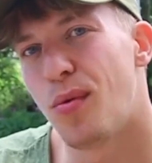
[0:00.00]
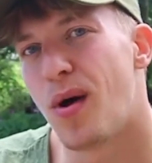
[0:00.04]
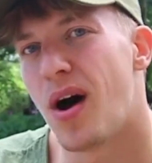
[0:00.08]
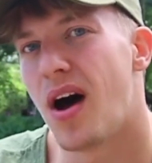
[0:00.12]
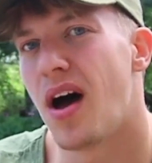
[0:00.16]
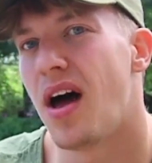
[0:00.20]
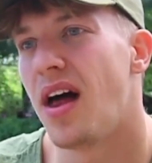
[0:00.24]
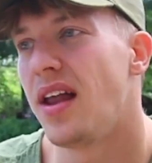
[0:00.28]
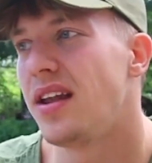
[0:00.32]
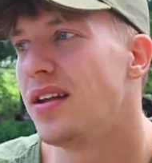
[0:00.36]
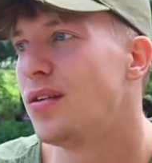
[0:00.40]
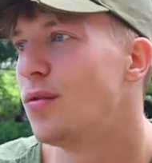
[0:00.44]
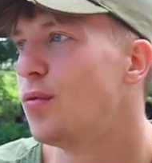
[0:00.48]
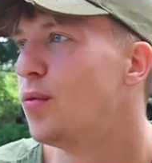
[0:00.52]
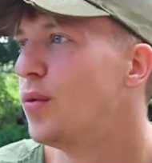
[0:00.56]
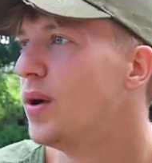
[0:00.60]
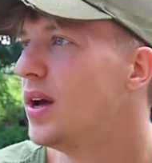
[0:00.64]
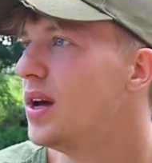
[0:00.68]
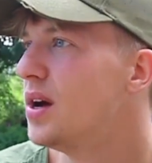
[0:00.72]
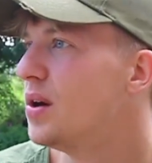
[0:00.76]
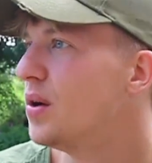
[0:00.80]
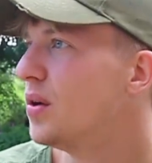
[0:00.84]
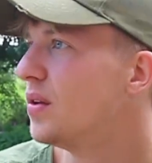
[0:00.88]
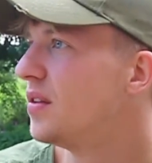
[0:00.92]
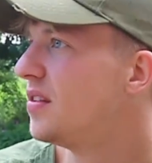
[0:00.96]
one
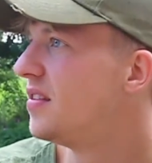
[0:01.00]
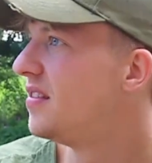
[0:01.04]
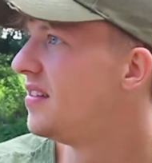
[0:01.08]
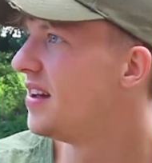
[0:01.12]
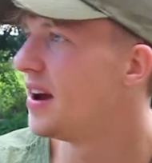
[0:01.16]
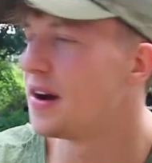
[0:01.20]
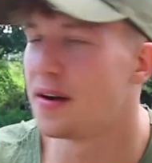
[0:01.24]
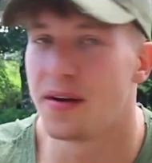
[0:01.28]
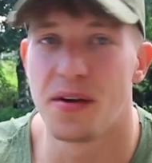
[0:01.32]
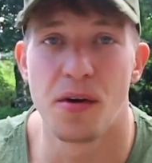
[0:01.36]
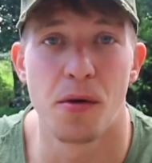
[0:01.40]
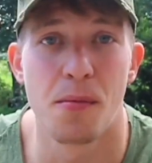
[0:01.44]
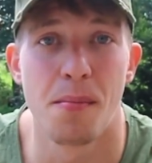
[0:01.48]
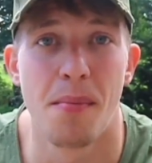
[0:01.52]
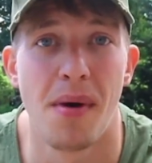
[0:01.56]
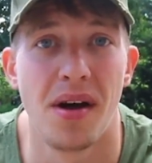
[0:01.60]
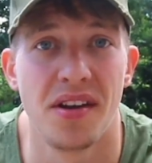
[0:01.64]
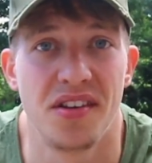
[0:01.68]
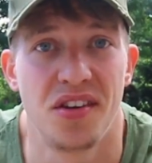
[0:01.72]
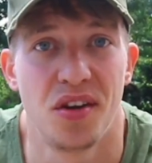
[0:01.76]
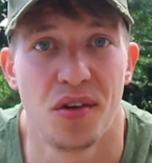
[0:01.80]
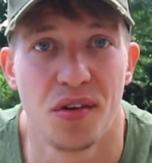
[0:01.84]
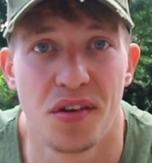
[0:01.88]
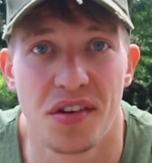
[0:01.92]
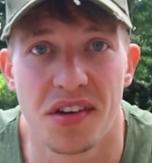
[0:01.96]
will tear your
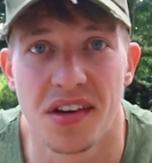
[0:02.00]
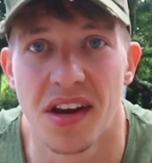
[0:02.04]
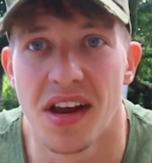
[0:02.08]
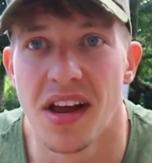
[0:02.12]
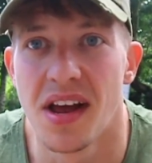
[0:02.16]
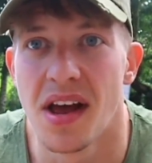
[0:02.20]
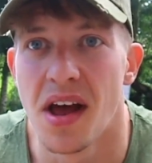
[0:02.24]
muscles